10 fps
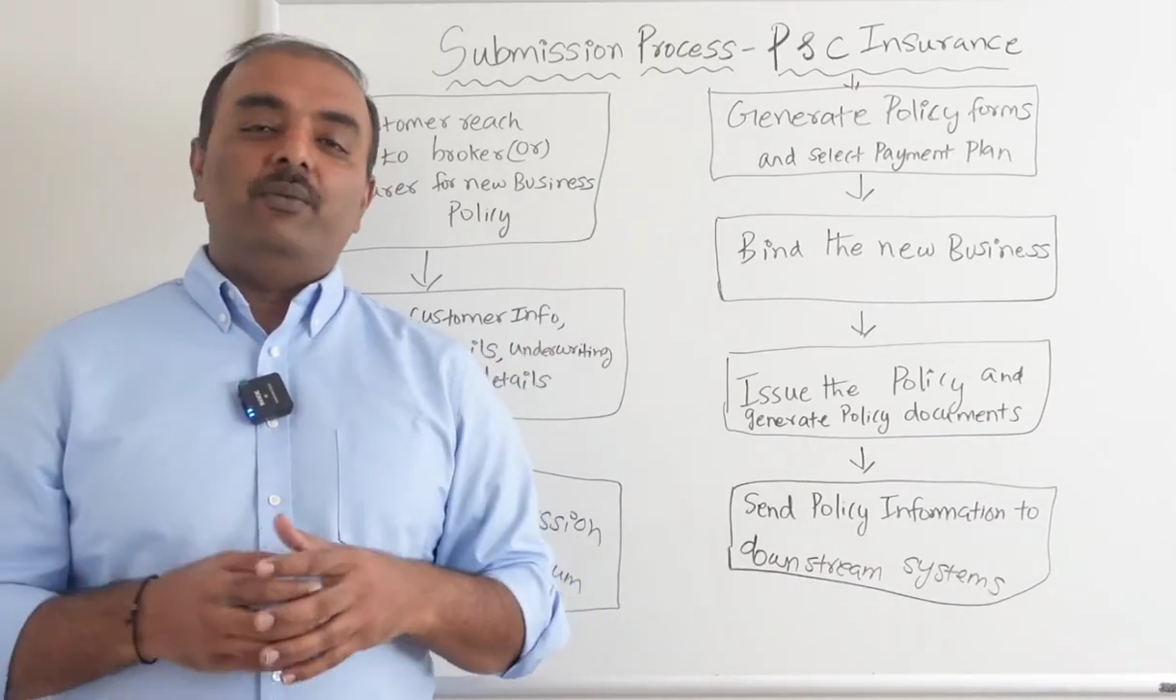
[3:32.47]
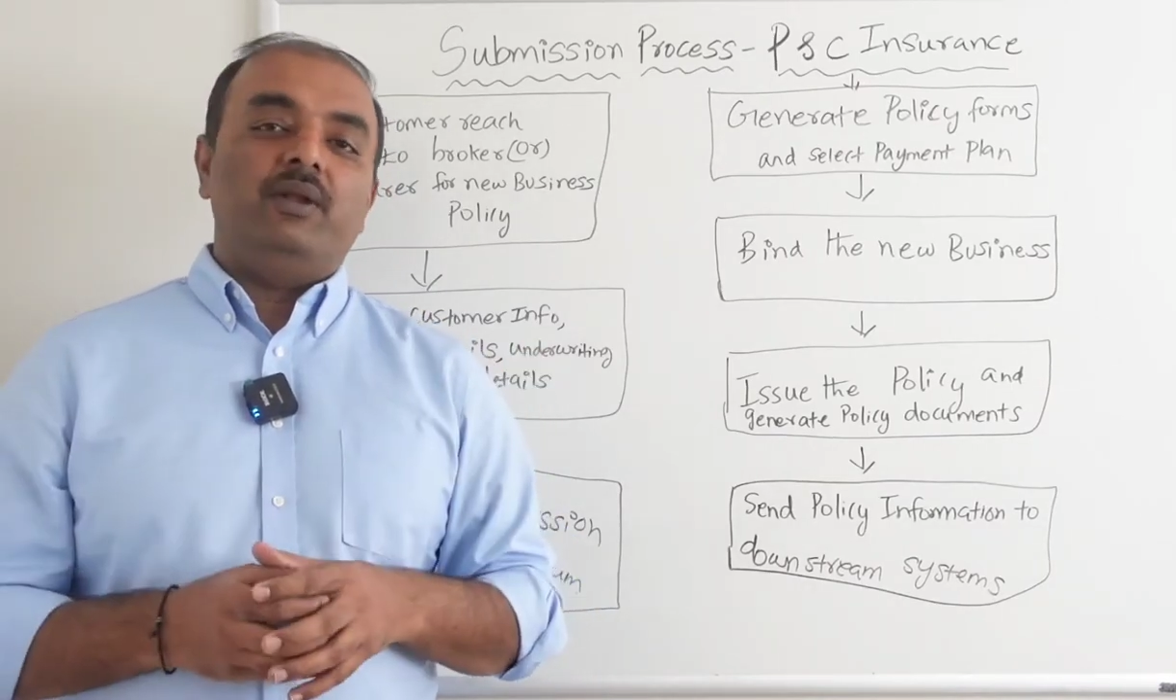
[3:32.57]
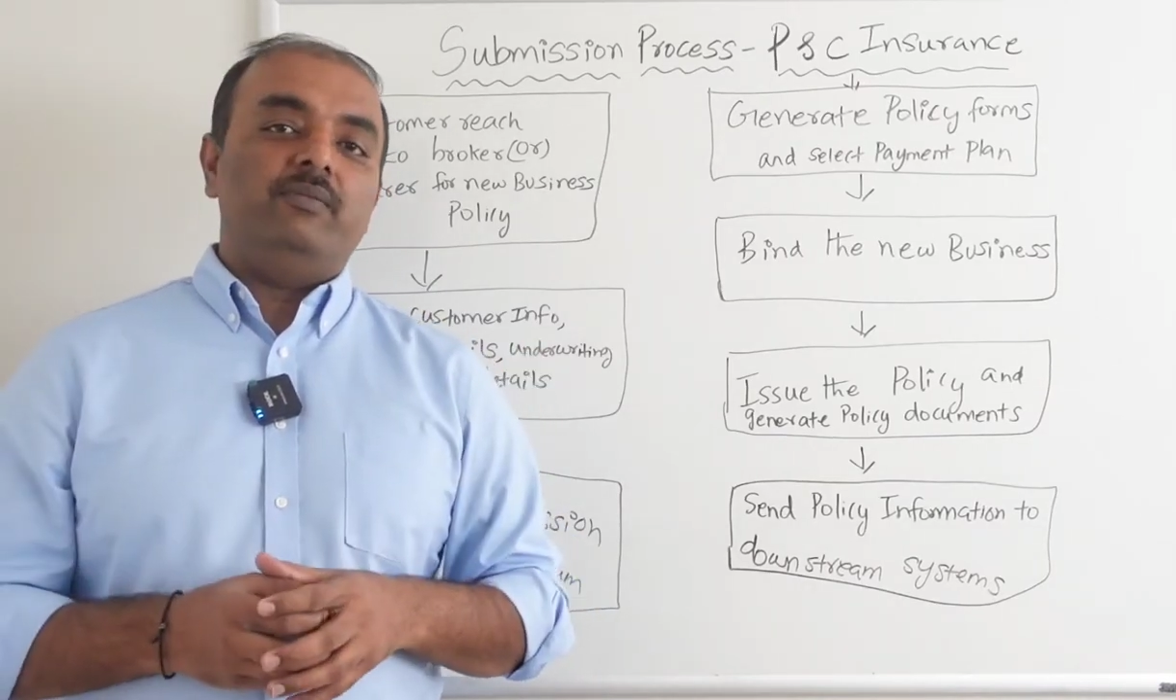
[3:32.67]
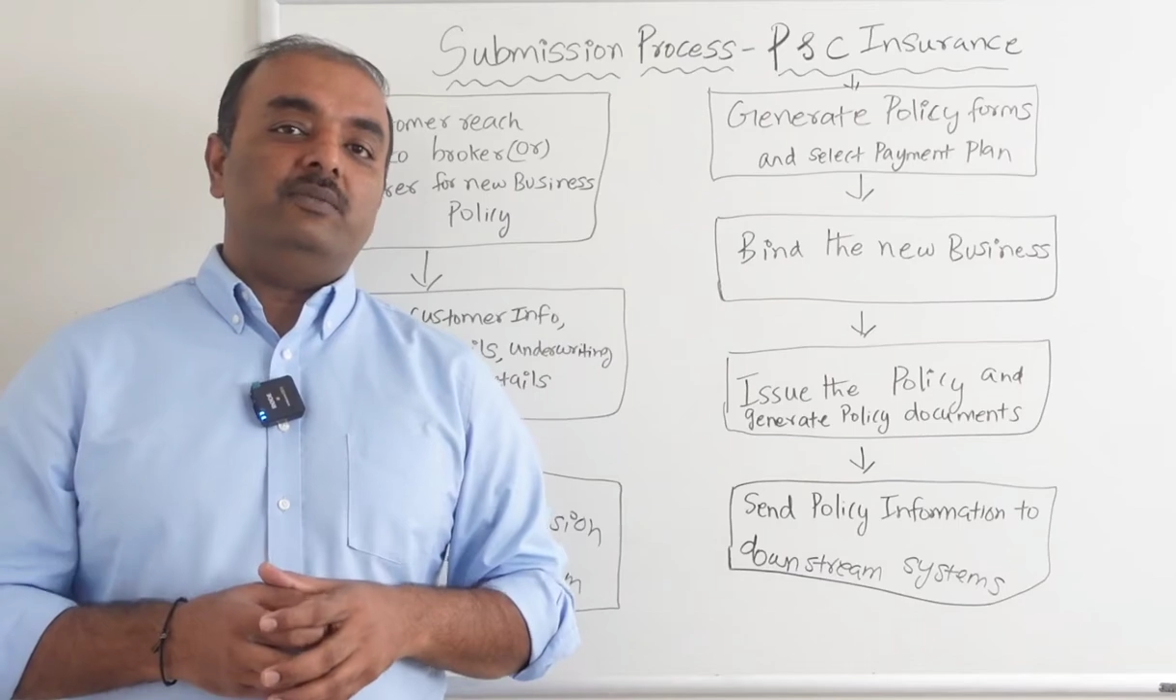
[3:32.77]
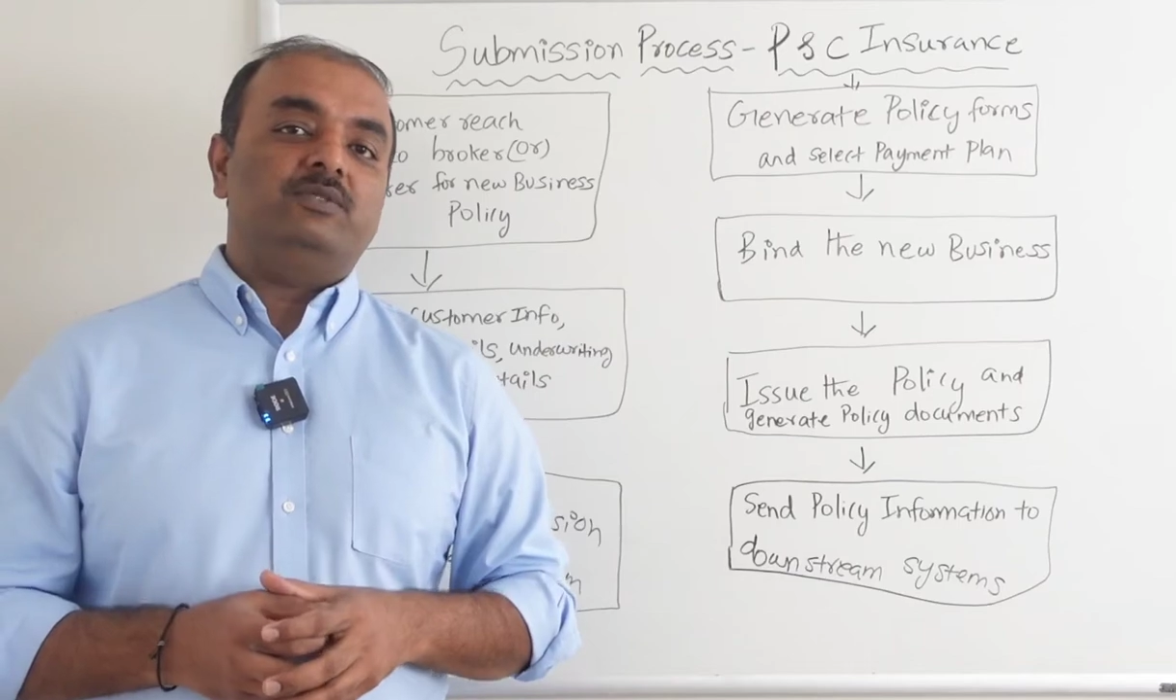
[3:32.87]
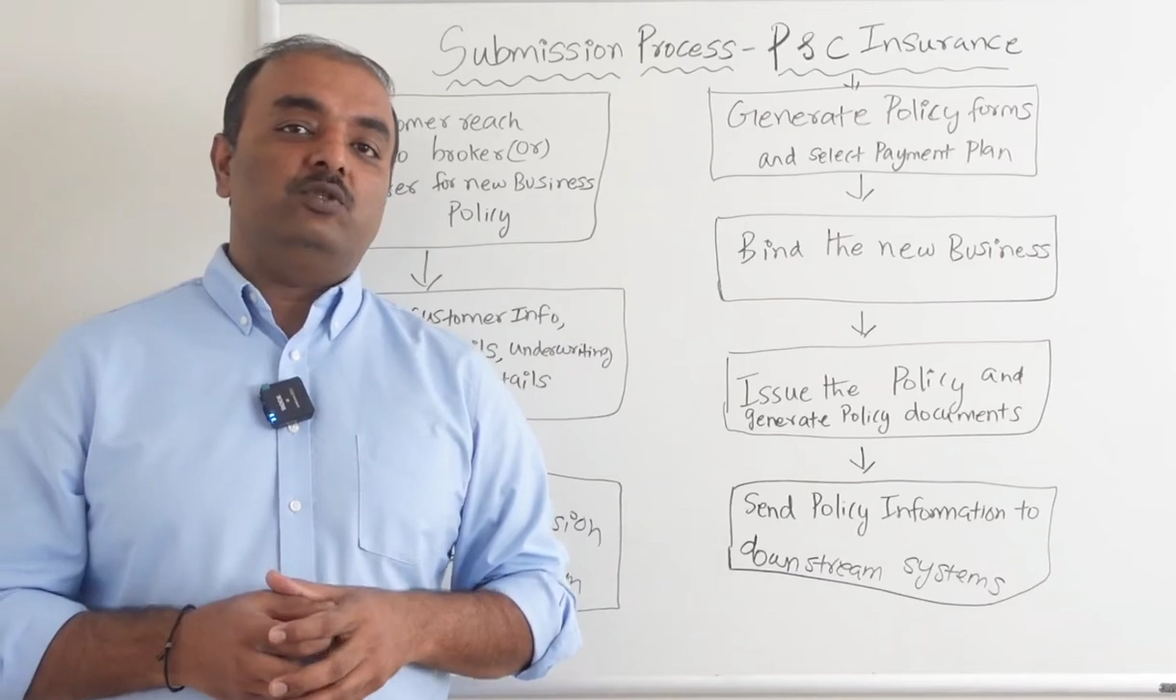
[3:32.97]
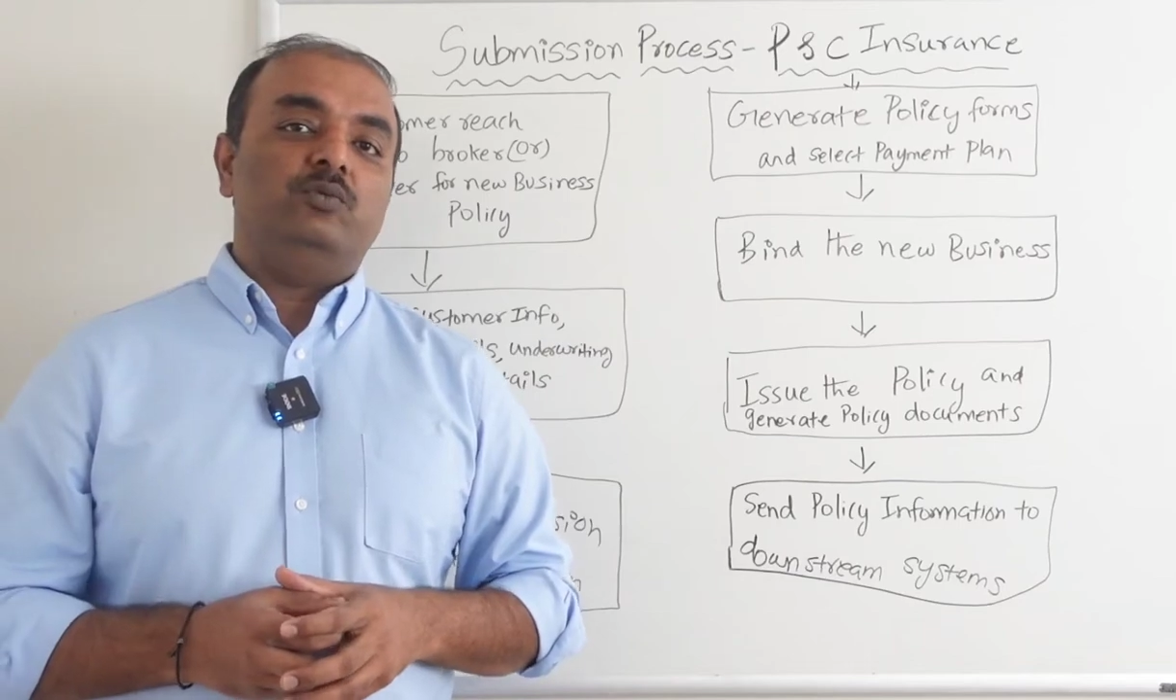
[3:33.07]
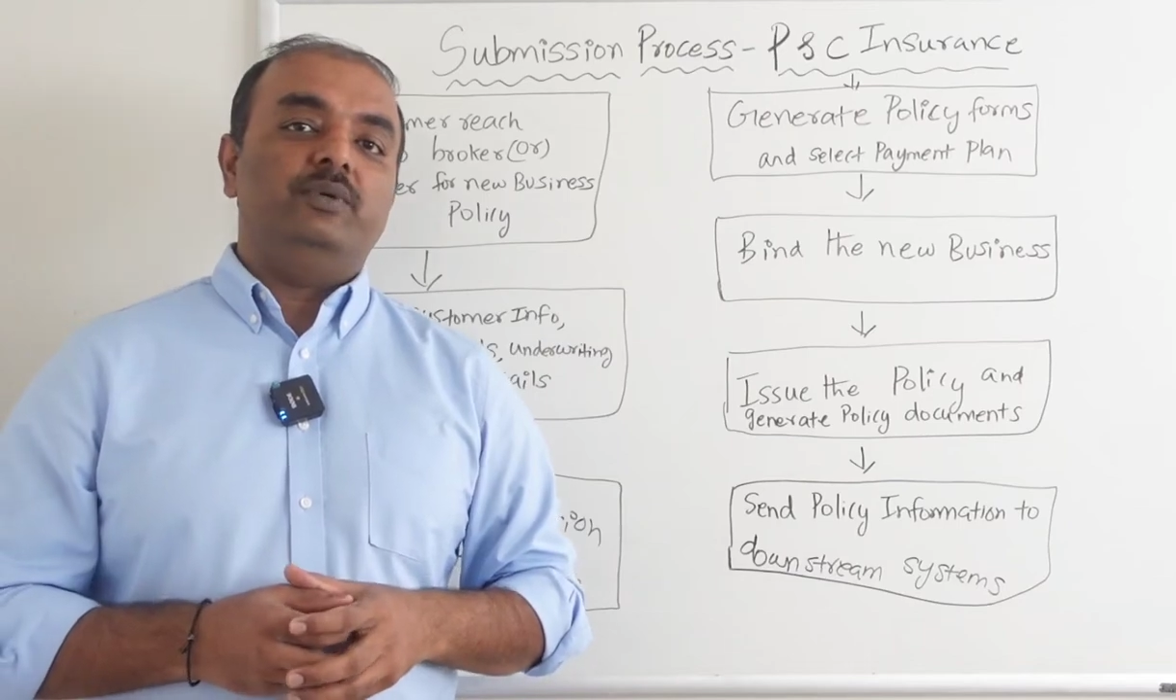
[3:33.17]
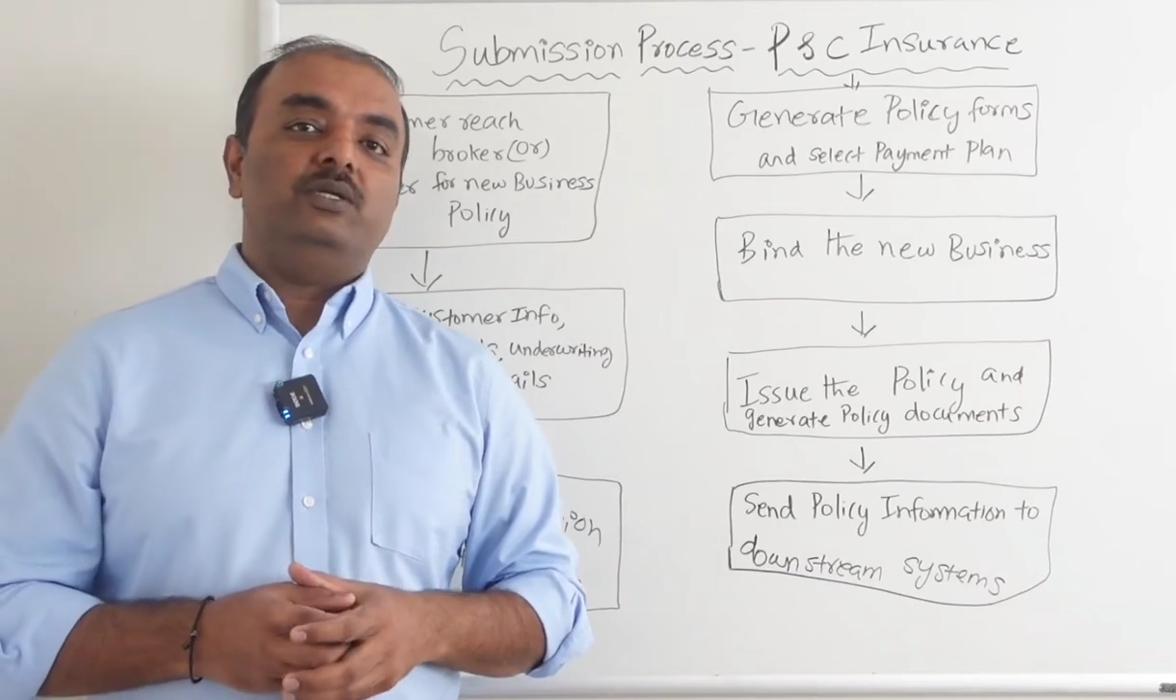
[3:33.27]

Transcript: premiums could